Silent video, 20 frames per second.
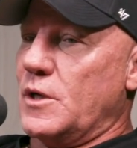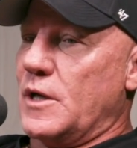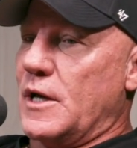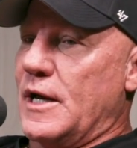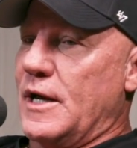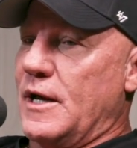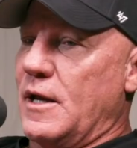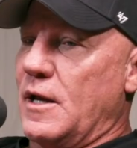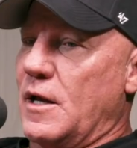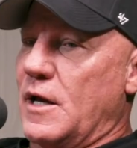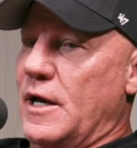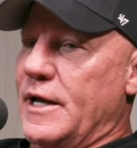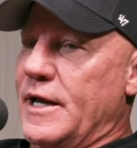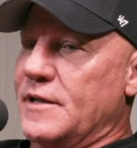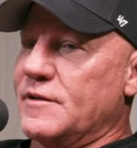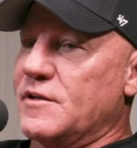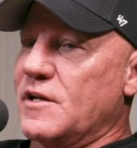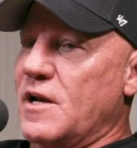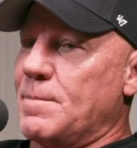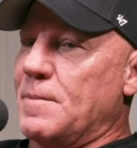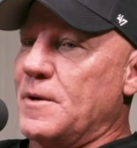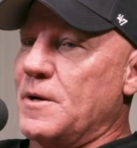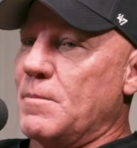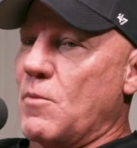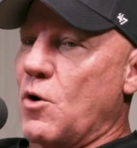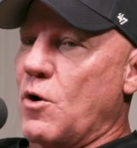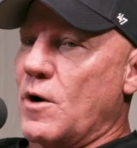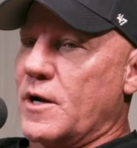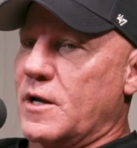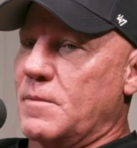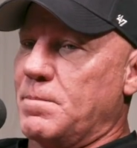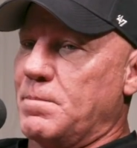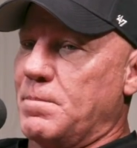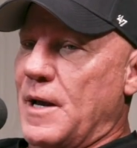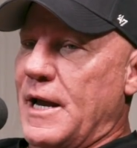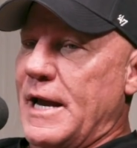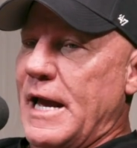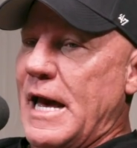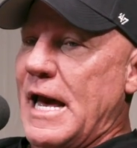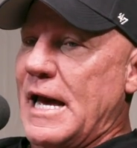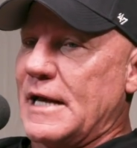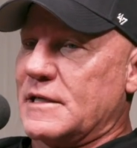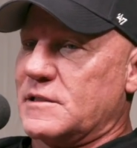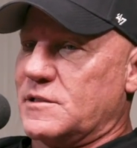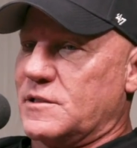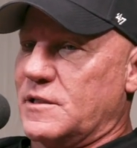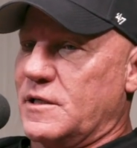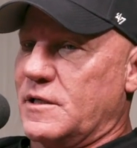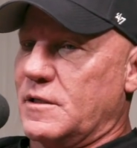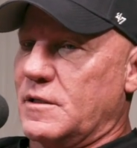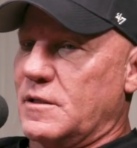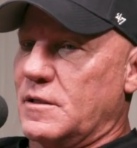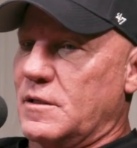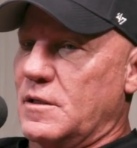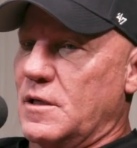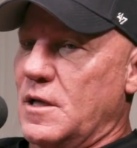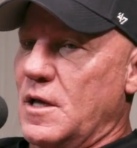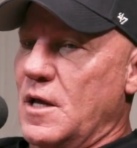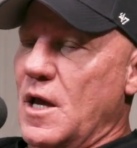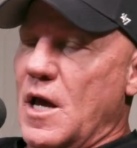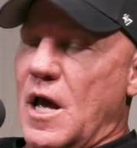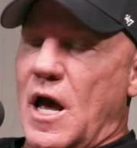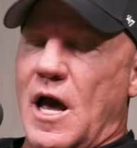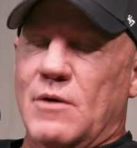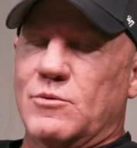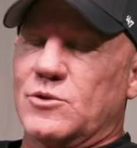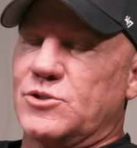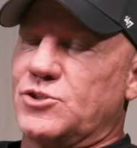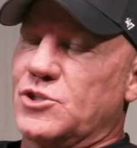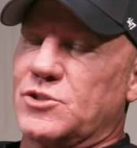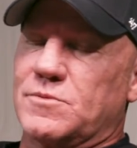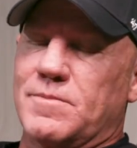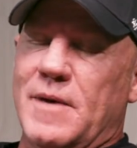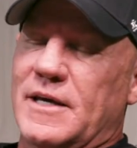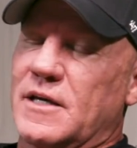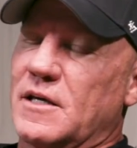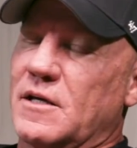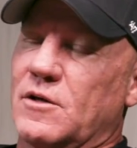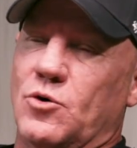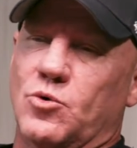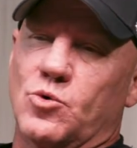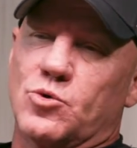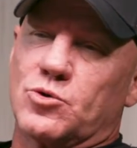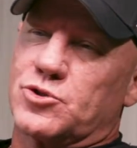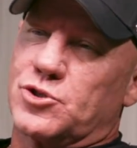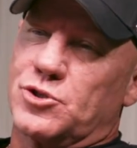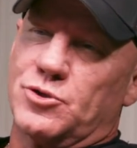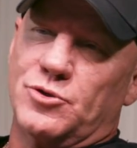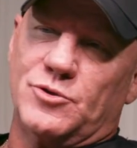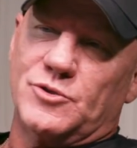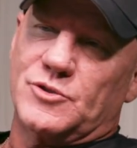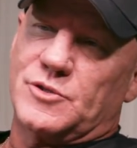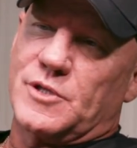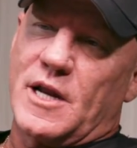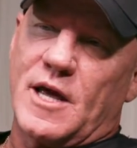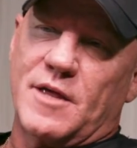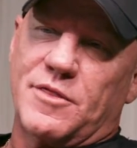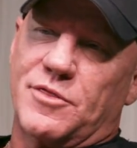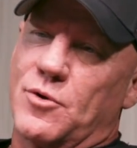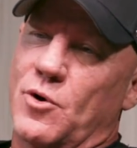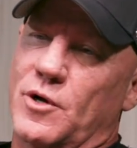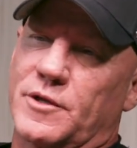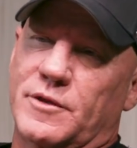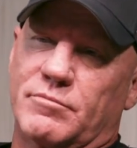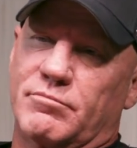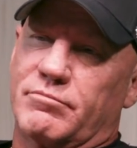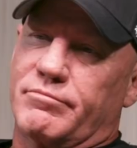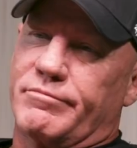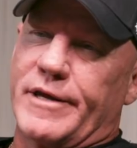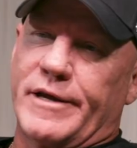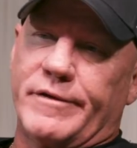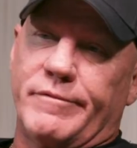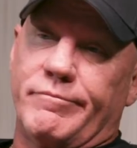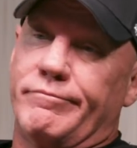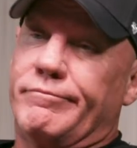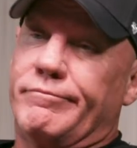I ended up in a market by accident. I was just making cool shoes that I thought that